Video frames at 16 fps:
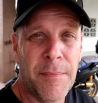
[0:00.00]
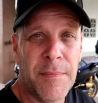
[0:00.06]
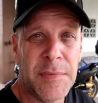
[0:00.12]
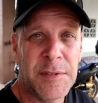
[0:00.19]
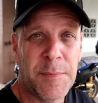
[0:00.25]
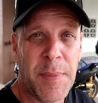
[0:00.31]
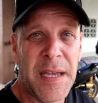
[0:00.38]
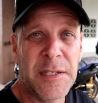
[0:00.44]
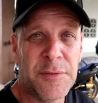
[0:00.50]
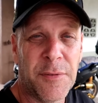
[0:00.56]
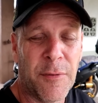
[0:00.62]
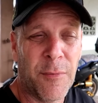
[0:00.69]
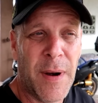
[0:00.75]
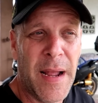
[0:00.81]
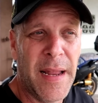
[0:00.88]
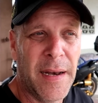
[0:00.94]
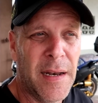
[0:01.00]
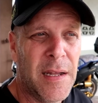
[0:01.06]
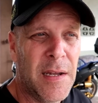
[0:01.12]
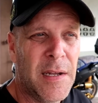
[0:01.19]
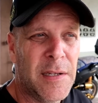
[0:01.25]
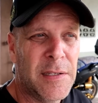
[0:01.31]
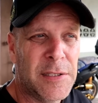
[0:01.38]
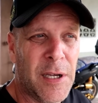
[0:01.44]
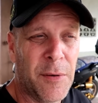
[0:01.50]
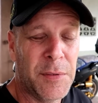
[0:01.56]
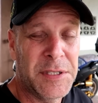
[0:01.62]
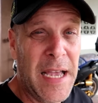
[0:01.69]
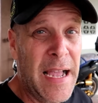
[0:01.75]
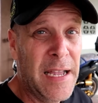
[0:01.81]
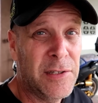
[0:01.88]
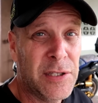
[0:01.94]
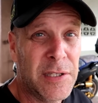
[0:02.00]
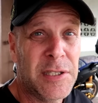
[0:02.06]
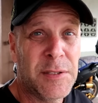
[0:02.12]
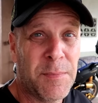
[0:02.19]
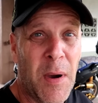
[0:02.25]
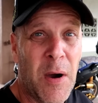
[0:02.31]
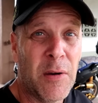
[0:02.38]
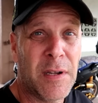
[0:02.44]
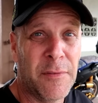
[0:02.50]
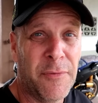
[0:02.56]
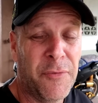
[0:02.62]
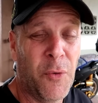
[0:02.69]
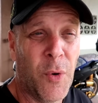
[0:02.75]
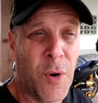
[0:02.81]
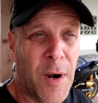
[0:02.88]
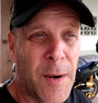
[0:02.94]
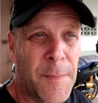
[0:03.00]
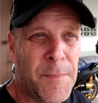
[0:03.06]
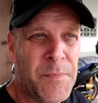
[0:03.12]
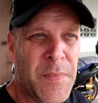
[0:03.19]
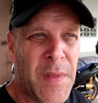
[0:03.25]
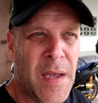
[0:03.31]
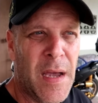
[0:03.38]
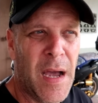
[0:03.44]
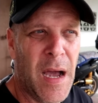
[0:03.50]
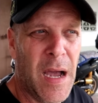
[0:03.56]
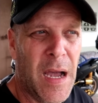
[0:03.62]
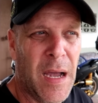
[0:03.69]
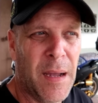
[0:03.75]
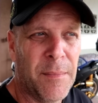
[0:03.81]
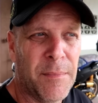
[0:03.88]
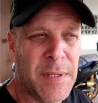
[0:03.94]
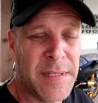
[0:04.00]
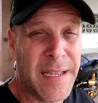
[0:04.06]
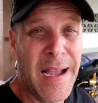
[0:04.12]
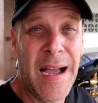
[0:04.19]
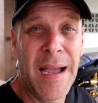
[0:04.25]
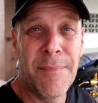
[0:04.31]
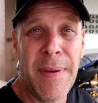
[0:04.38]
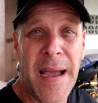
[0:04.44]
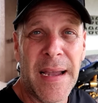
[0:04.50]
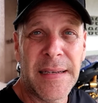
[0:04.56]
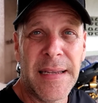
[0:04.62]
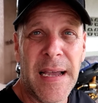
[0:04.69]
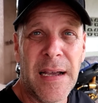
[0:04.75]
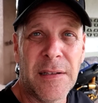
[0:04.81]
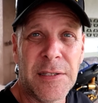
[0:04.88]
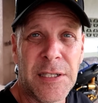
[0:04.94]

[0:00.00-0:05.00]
space for rent. So it was actually spoken for, but the guy backed out.